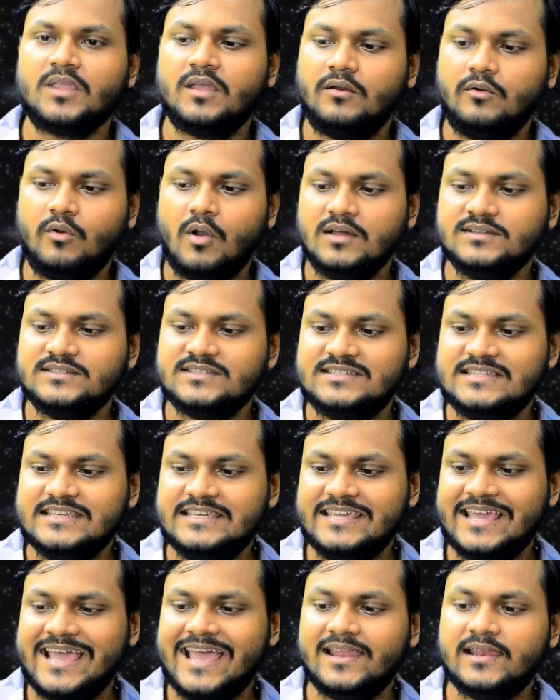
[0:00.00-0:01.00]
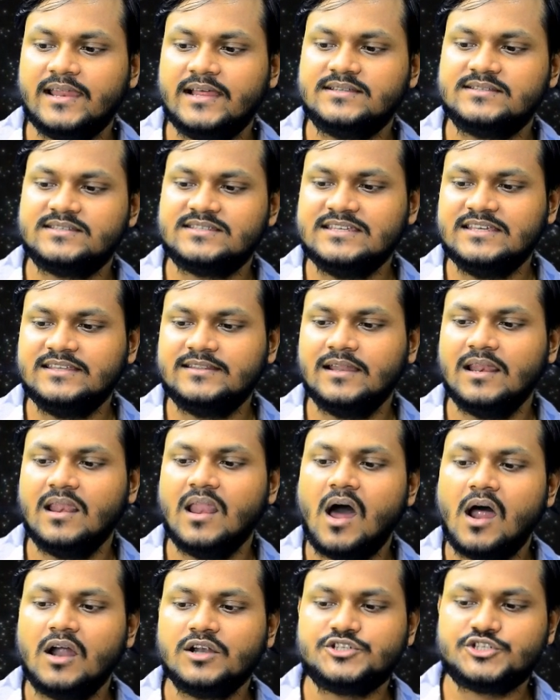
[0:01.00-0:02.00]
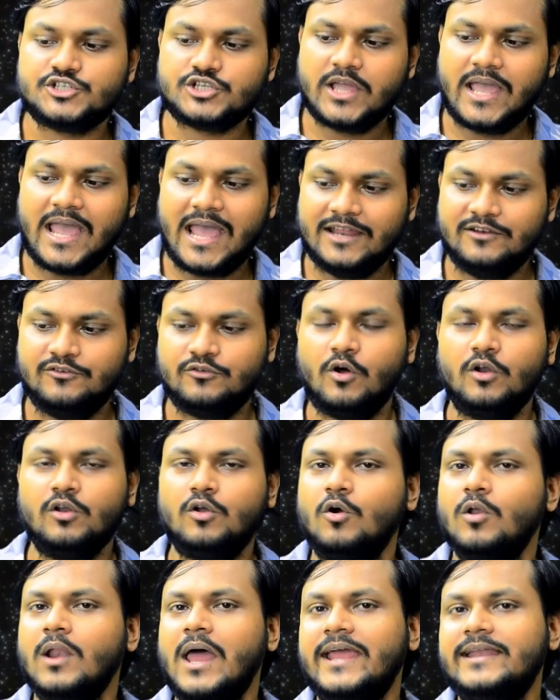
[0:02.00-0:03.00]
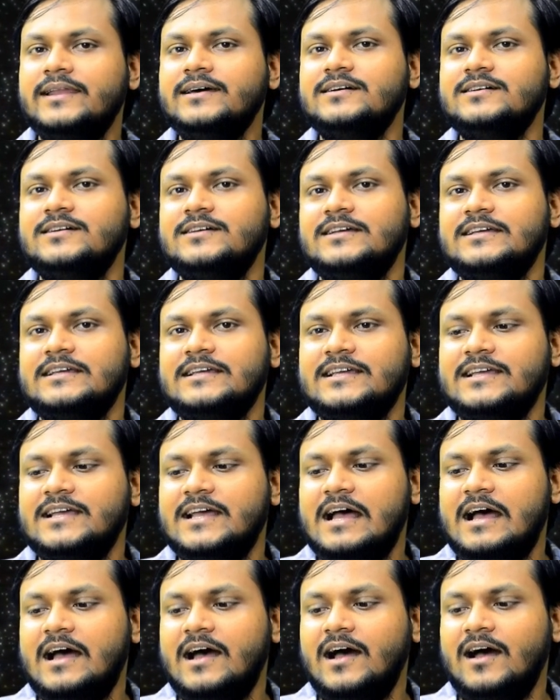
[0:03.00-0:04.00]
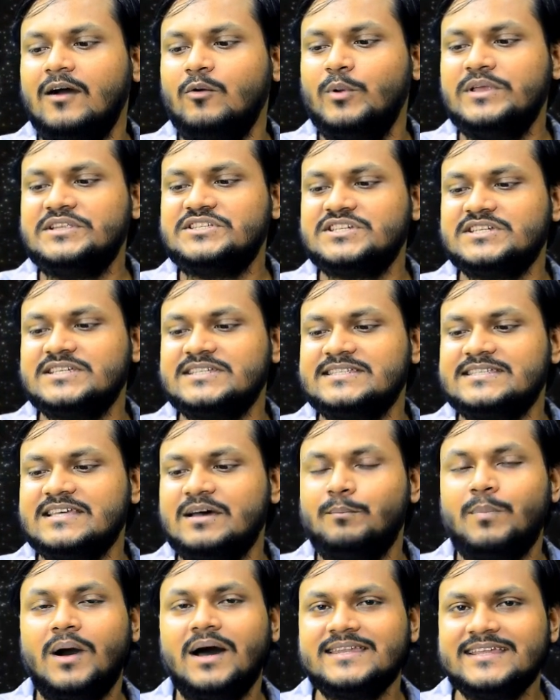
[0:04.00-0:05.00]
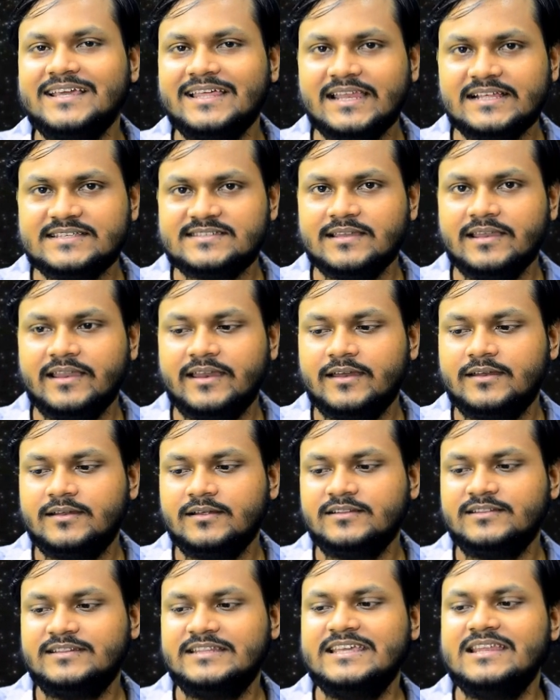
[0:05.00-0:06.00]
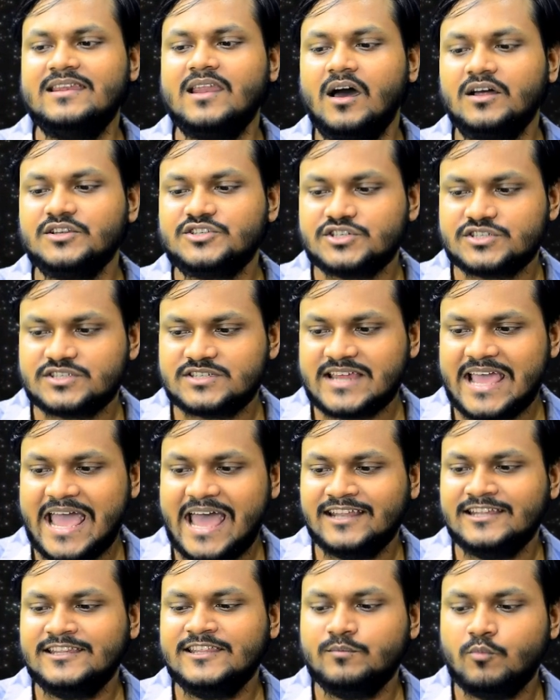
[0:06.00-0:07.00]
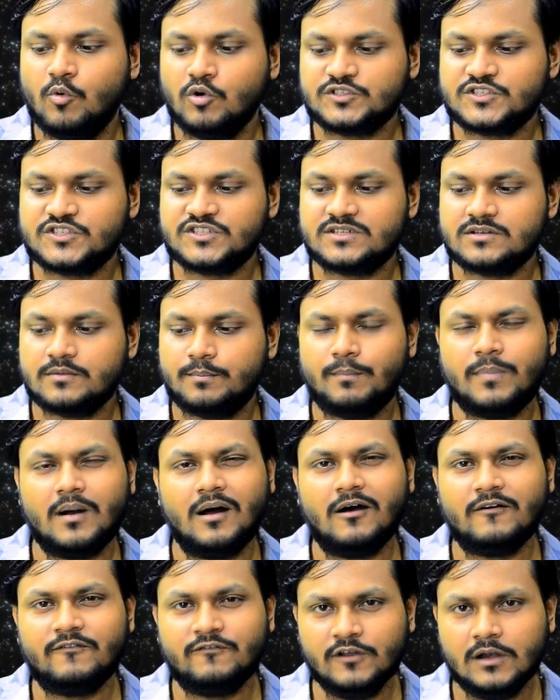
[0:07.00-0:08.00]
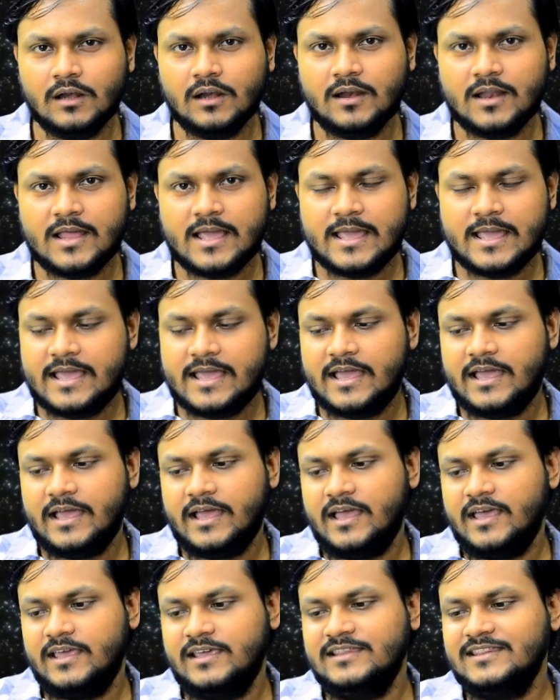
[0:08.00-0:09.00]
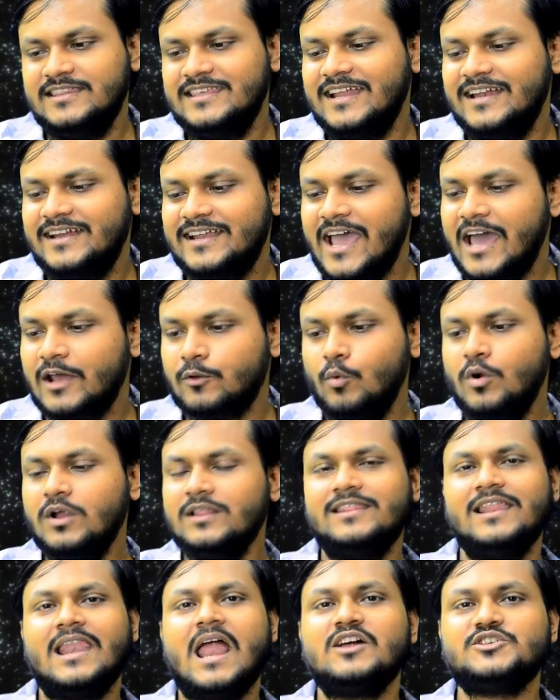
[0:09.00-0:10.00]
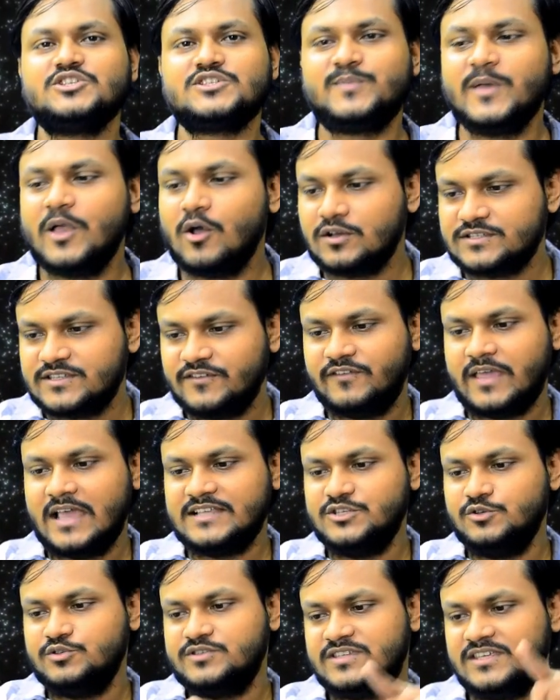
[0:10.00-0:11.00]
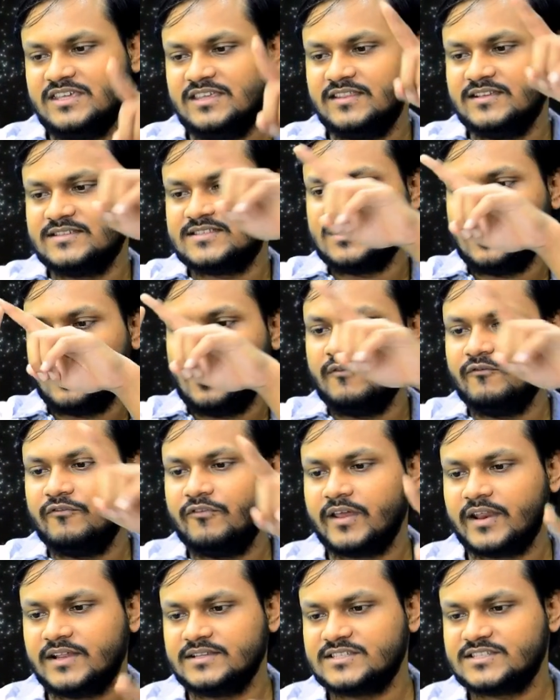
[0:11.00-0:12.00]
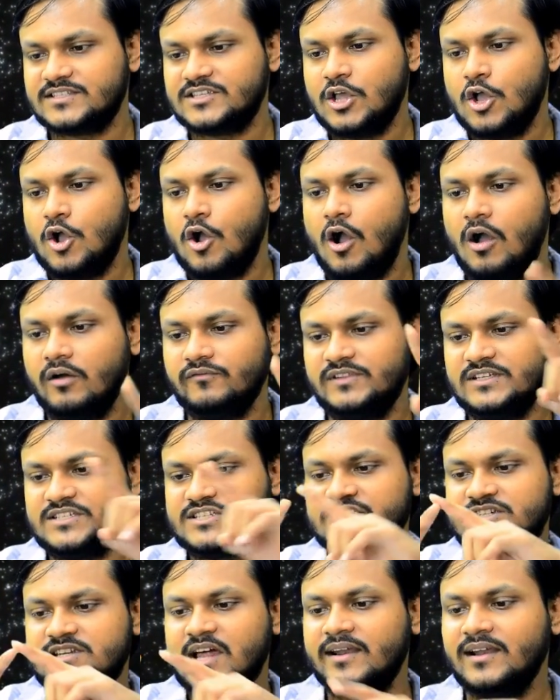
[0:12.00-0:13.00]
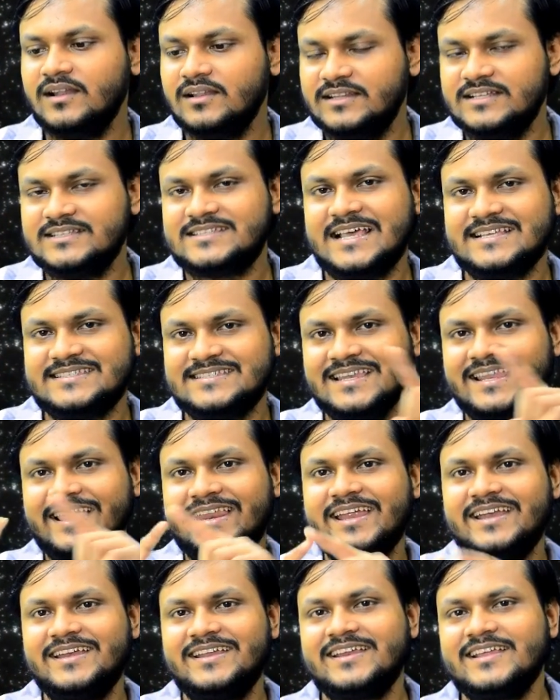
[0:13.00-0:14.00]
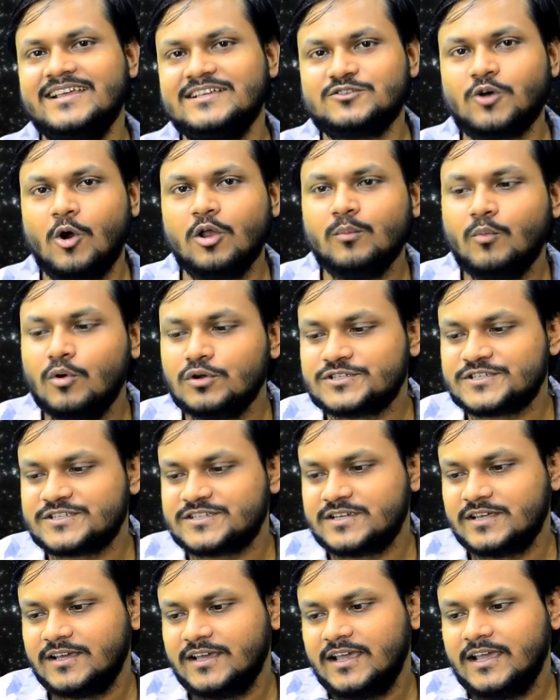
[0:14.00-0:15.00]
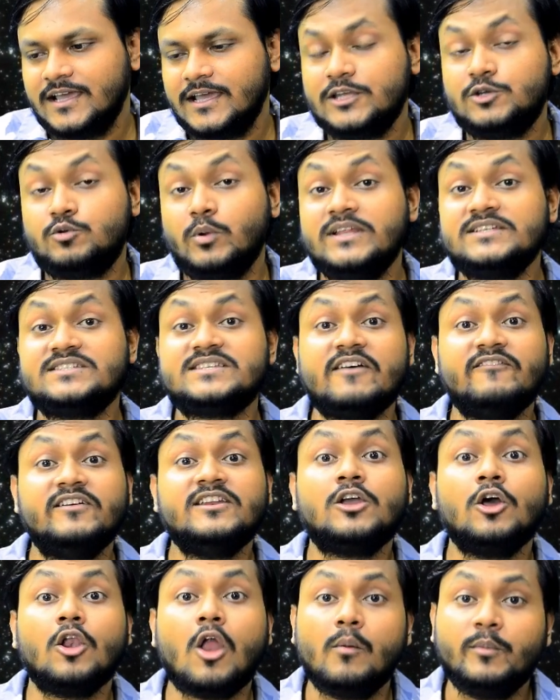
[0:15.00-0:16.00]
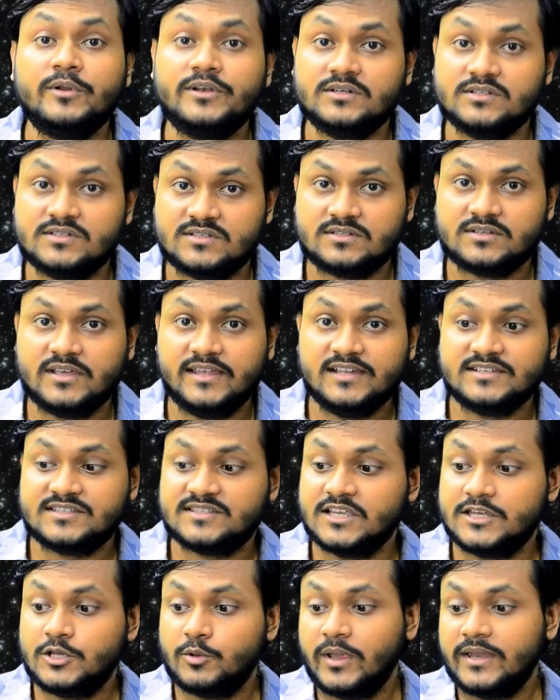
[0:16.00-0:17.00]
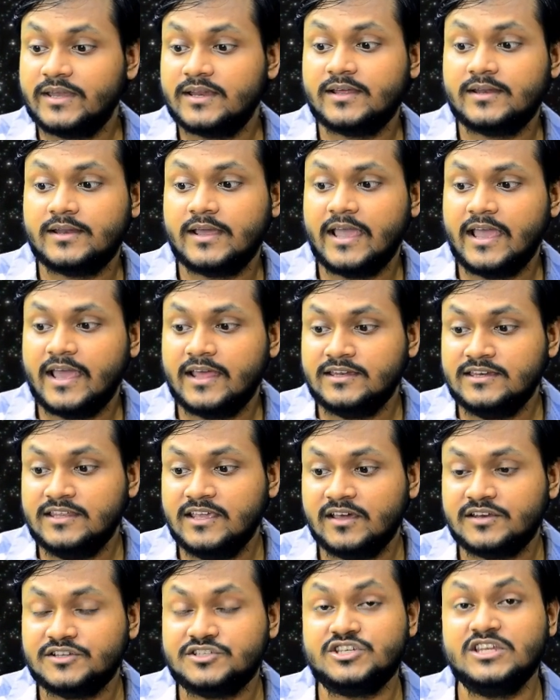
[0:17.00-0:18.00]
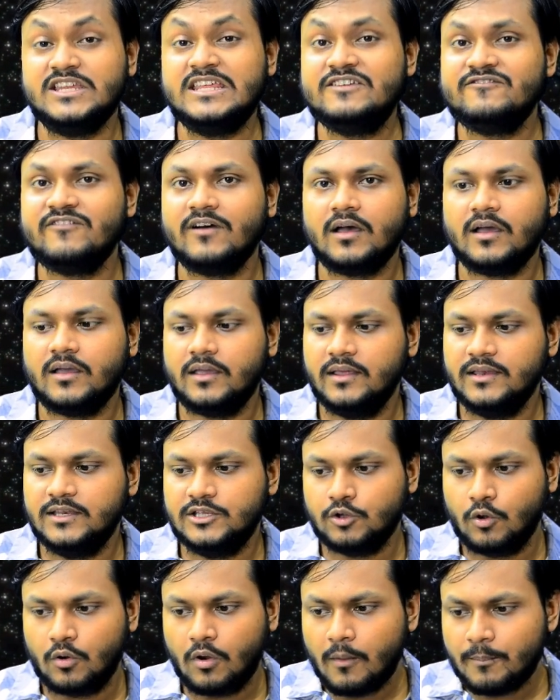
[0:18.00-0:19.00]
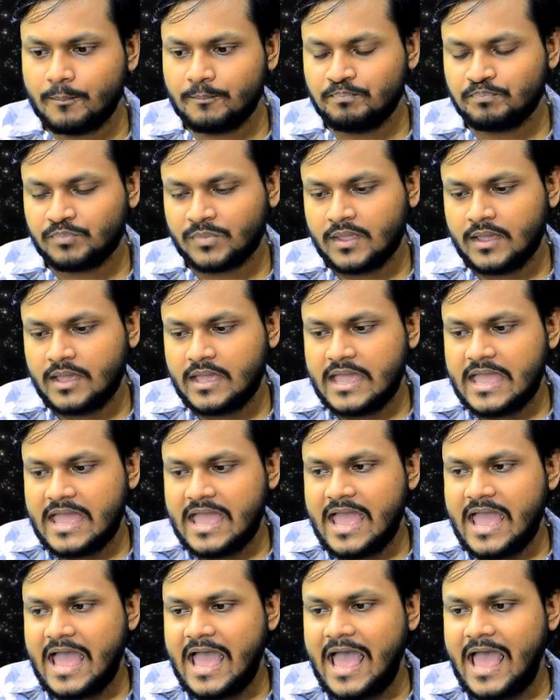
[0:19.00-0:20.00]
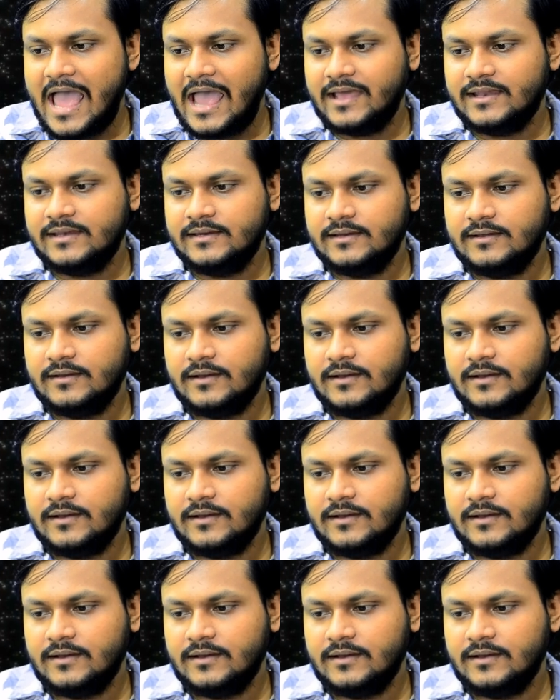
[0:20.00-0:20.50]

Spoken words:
runs the LHC, the Large Hadron Collider, which is a particle accelerator, the largest and the most powerful in the entire world. The largest because, if as you see, the circumference of this tunnel, this accelerator, is almost 27 kilometers. It is situated near Geneva in Europe, and